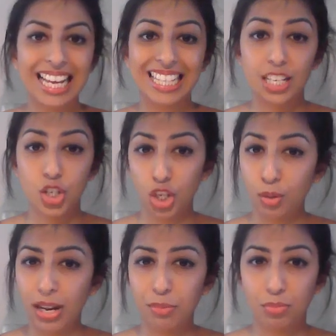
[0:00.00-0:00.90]
So there's
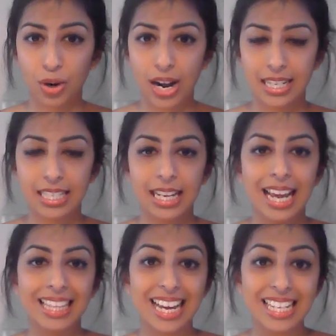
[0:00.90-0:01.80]
two main brands.
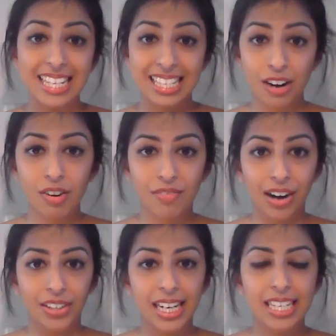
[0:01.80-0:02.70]
There's
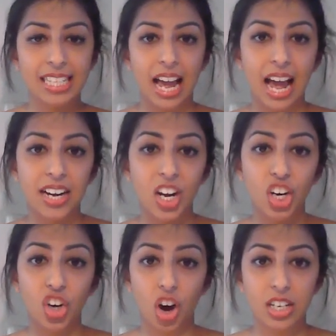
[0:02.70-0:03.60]
Cerevarix and
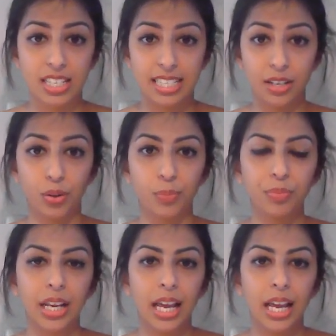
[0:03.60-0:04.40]
Gardasil.